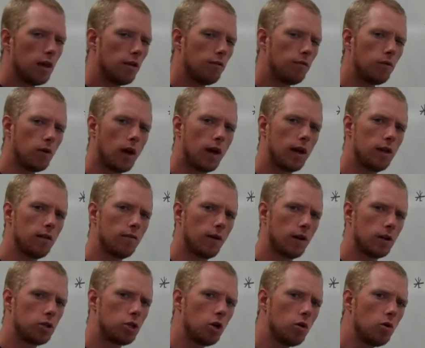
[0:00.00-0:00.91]

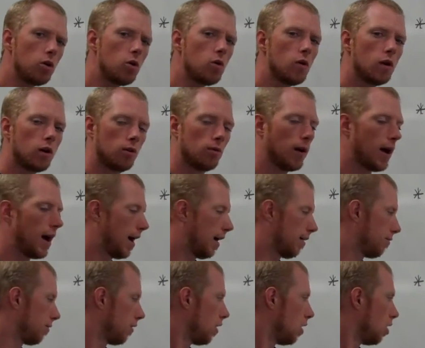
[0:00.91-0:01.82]
If I show you a
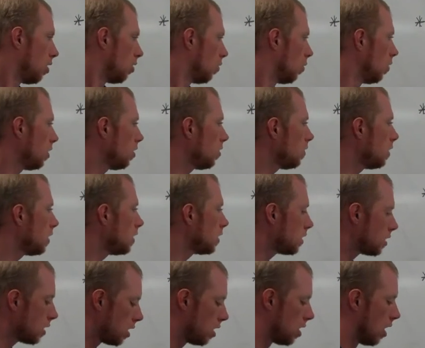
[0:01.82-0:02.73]
graph, what you
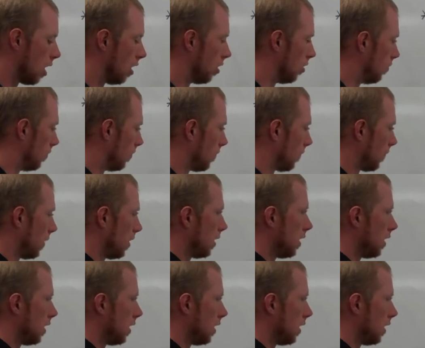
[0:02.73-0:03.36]
need to know